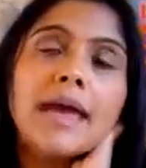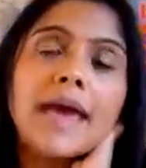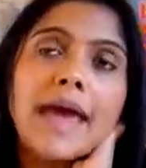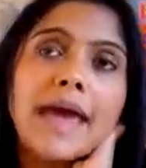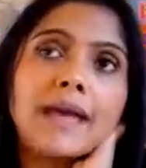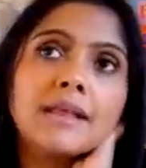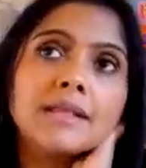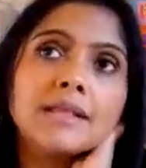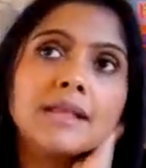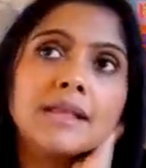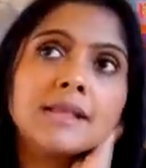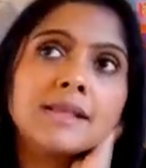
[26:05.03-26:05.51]

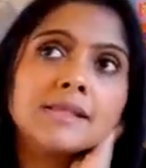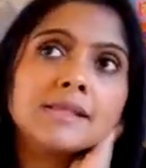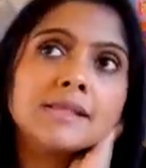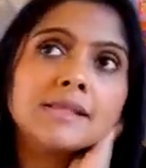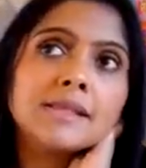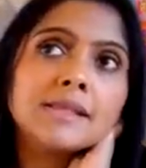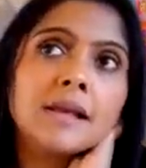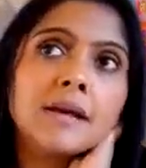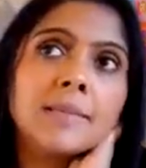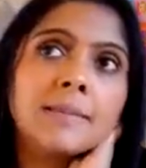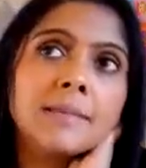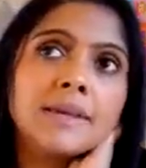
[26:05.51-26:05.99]
and then
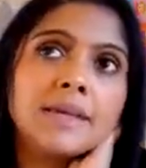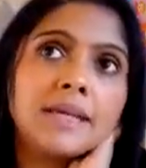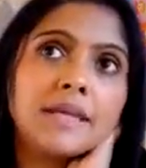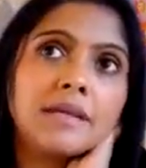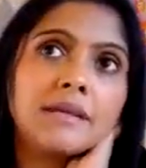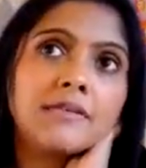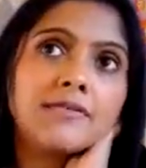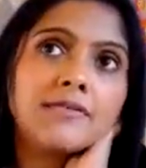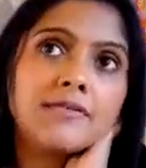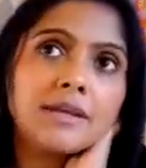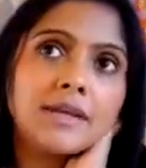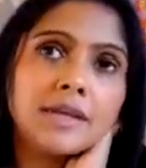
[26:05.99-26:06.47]
some
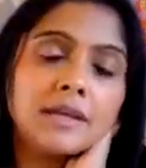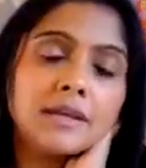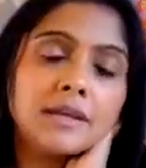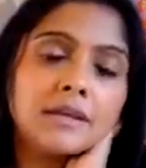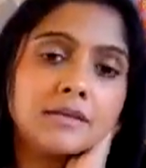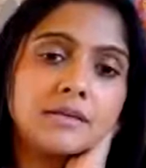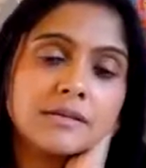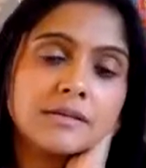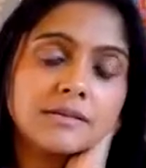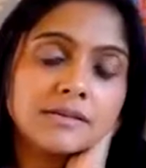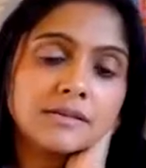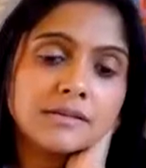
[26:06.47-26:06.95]

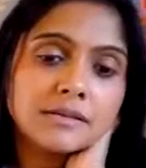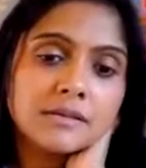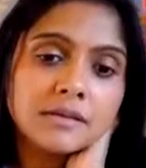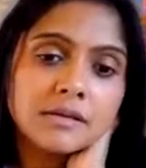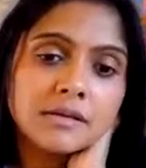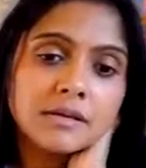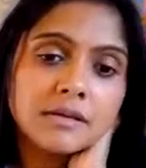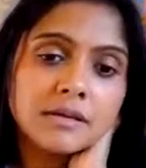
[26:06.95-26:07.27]
evenings,